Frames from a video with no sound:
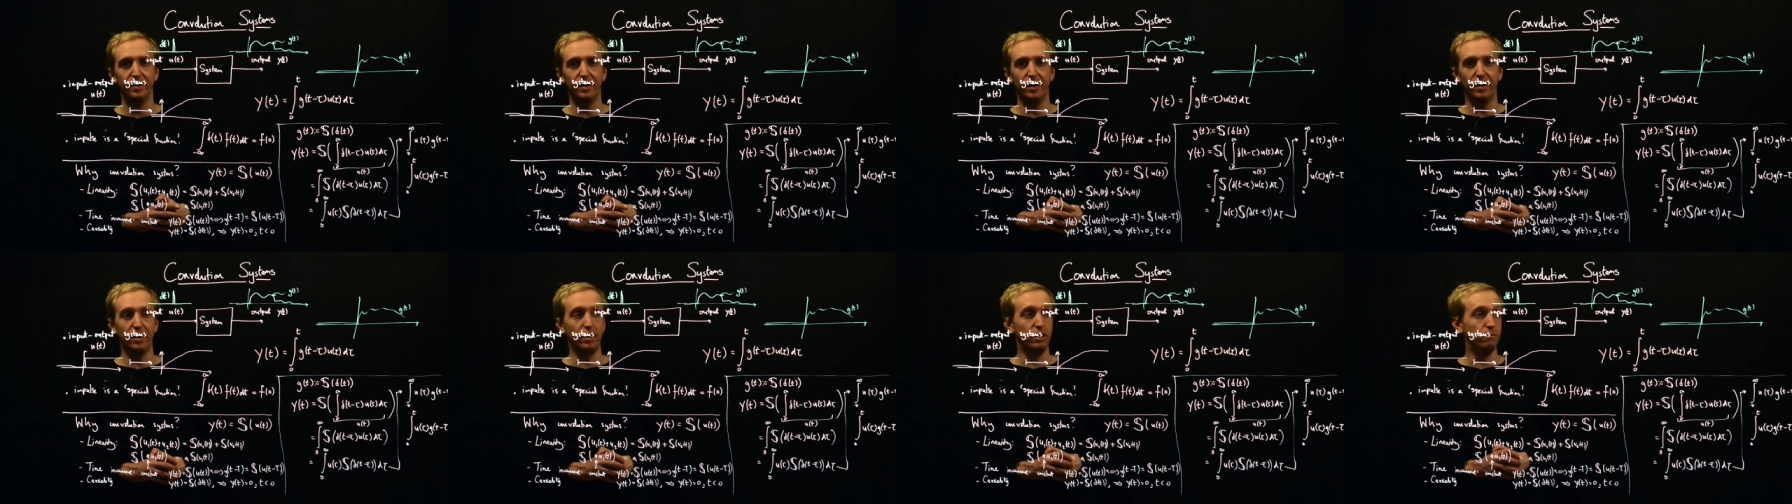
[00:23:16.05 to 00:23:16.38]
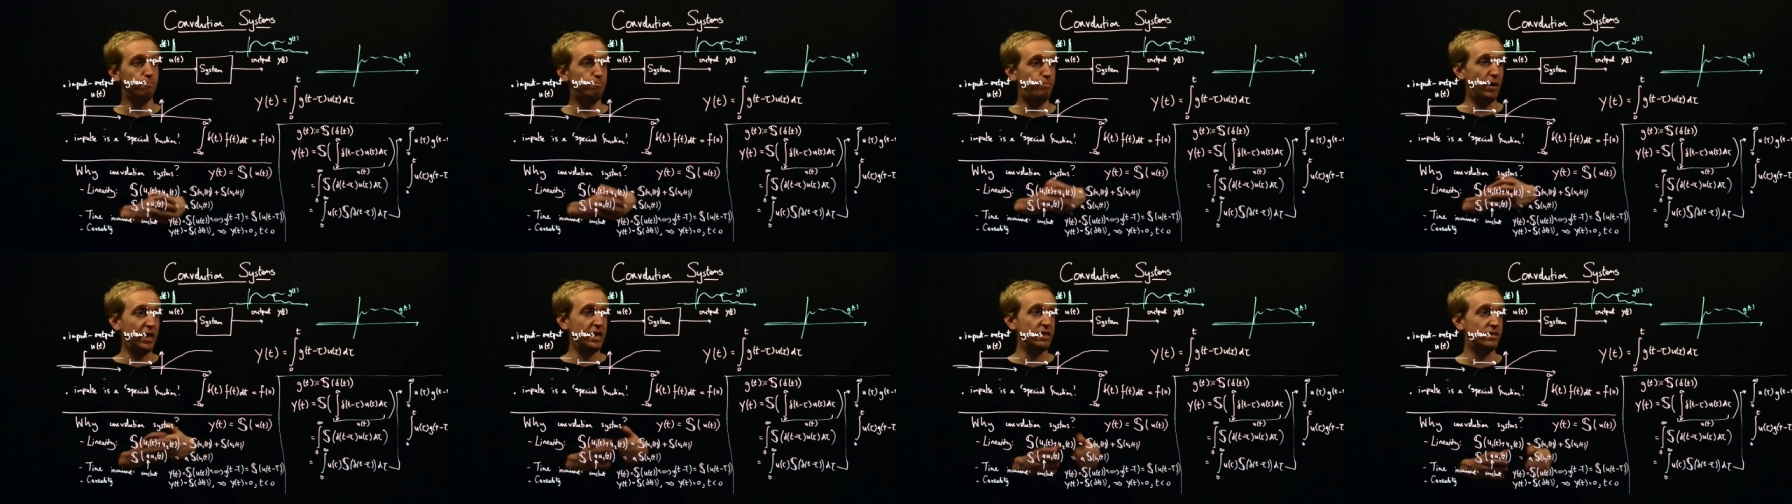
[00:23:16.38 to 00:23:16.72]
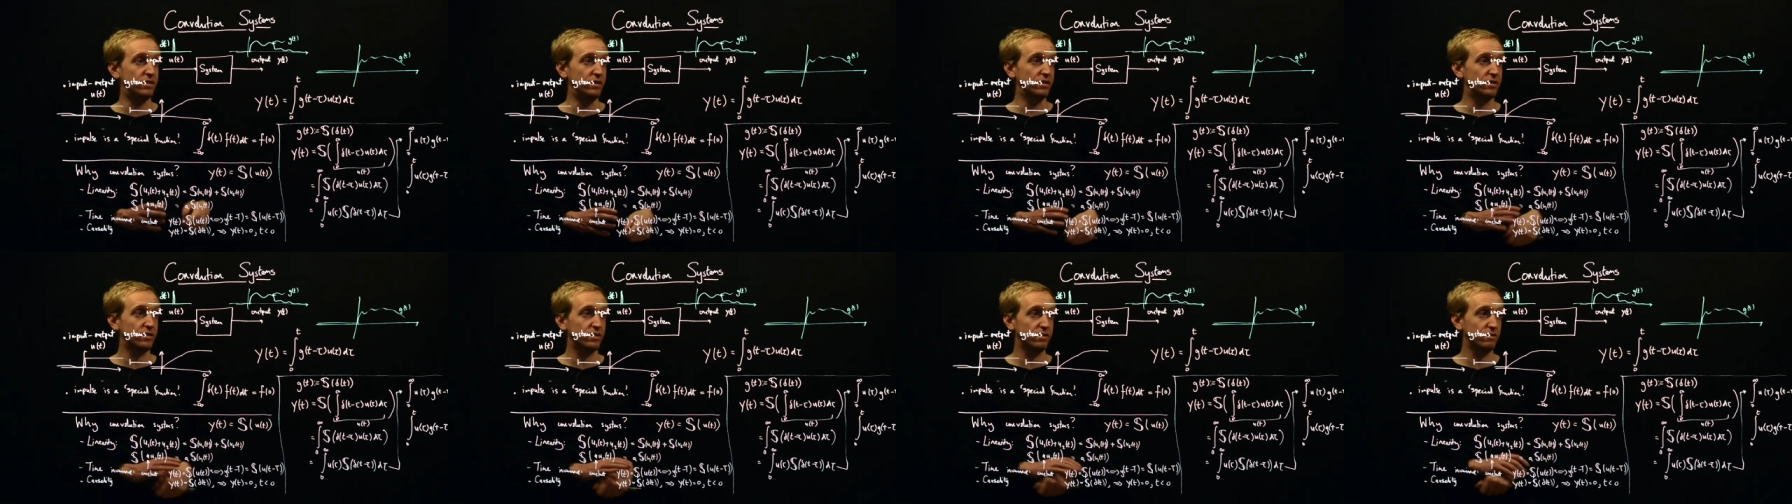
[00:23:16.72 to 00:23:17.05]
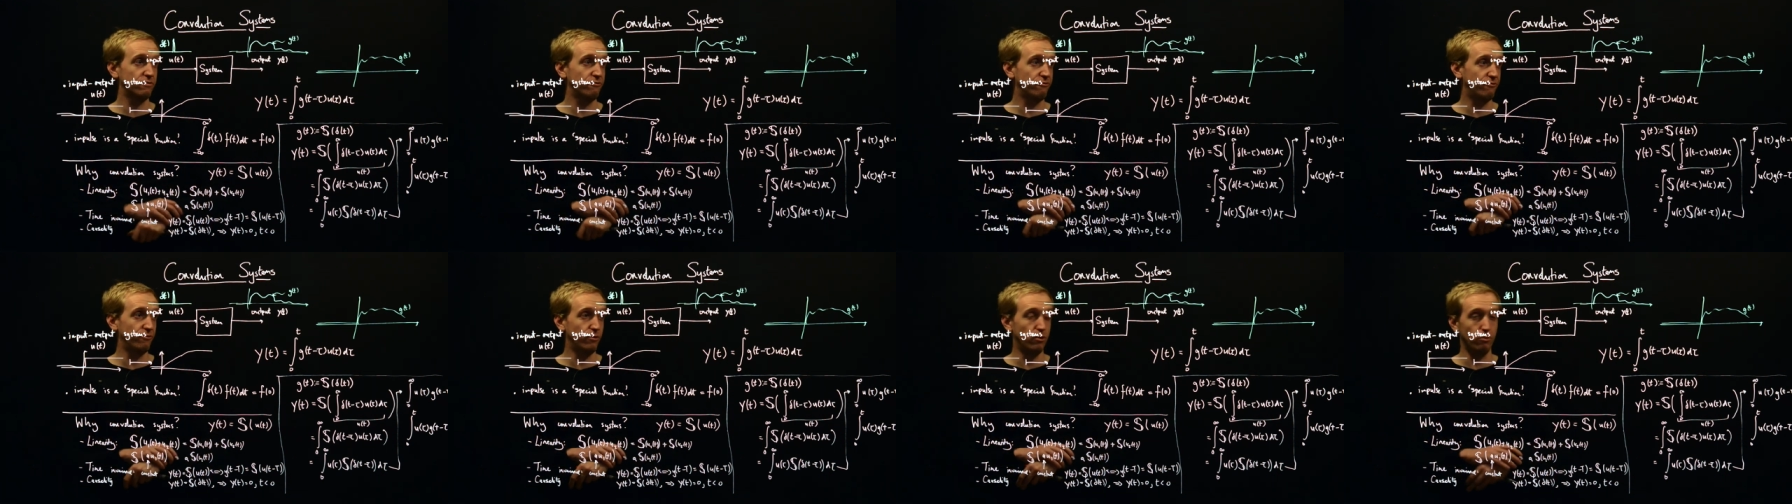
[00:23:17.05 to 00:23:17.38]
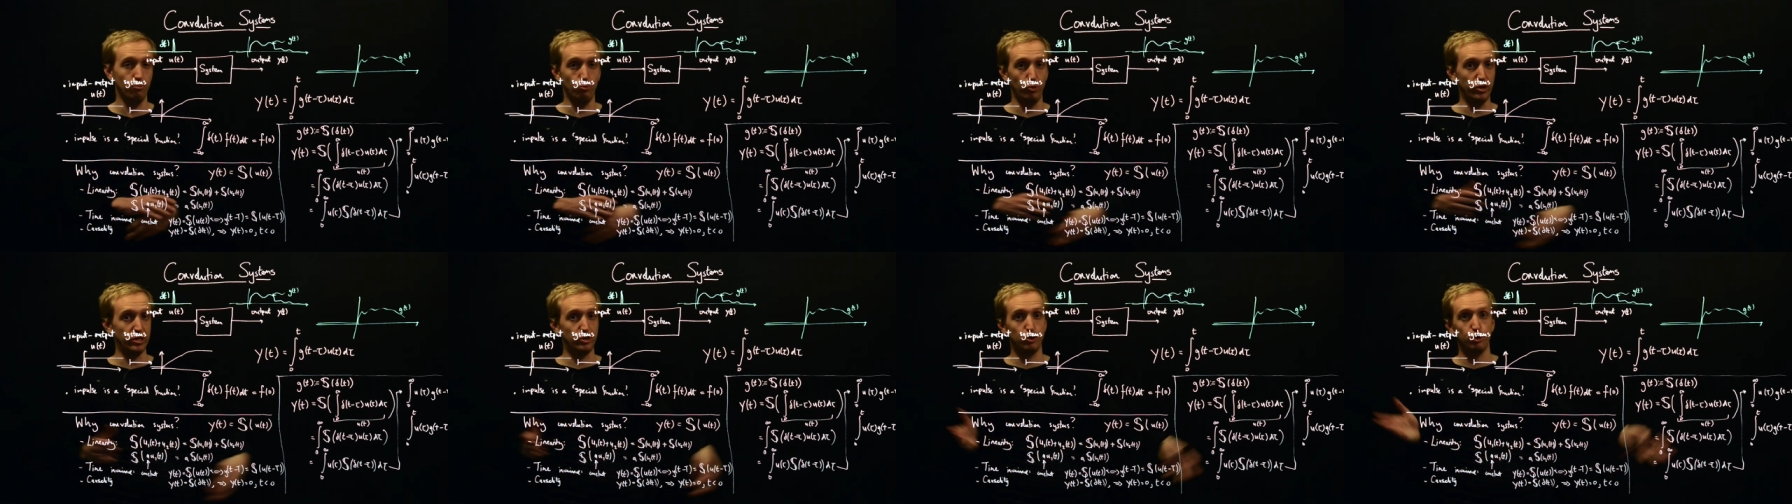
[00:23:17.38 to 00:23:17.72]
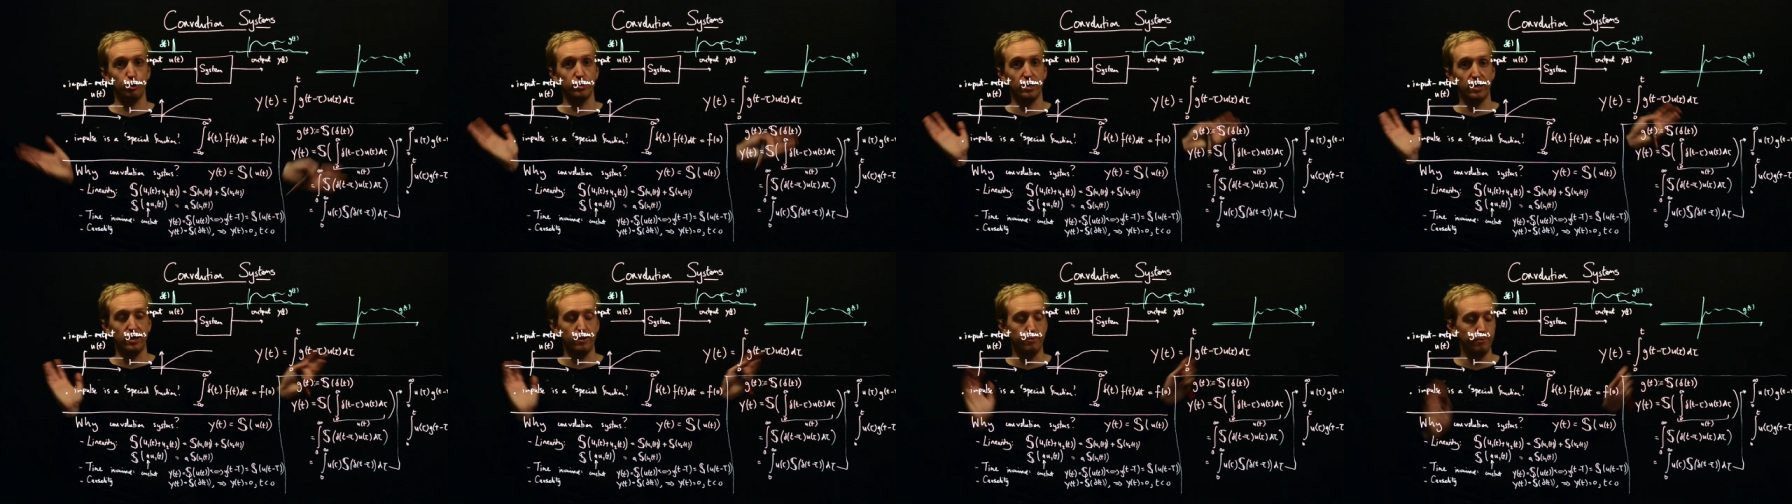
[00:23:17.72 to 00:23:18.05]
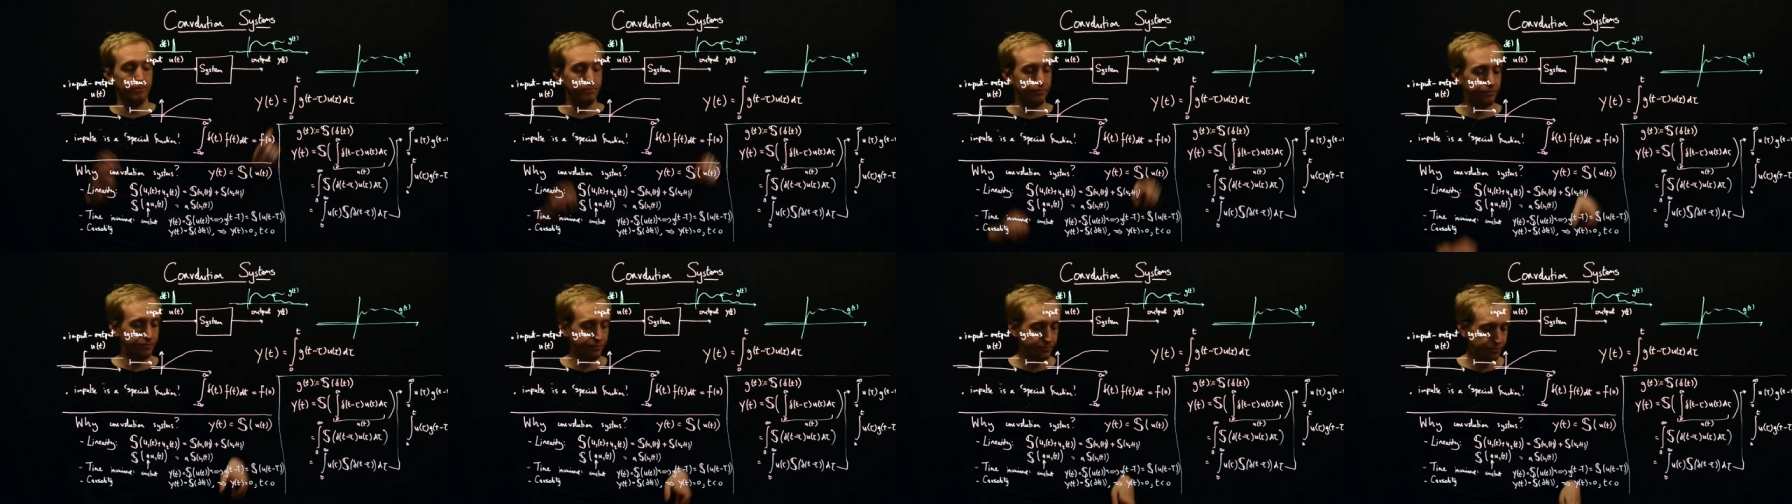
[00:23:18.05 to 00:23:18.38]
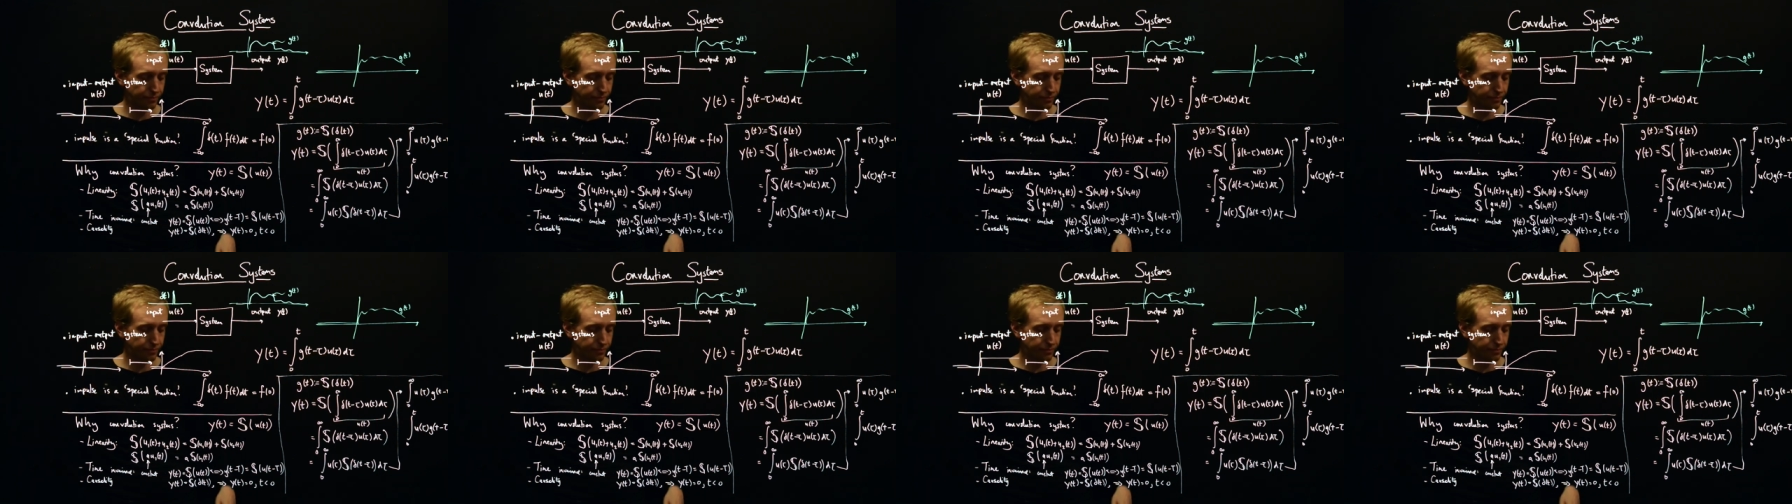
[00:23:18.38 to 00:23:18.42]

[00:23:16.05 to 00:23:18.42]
uh, basis on which um,